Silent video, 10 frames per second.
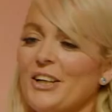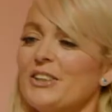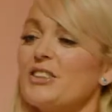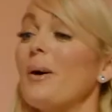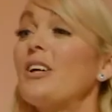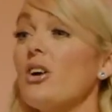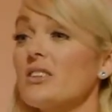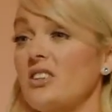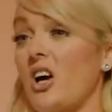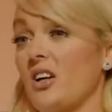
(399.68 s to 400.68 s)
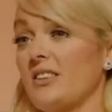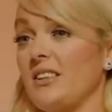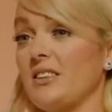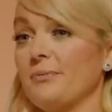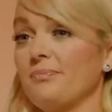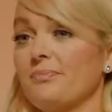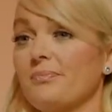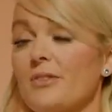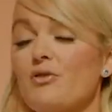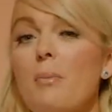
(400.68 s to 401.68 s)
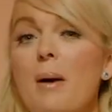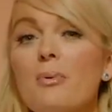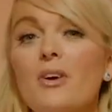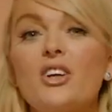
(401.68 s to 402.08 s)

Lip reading: So I got started. Remember,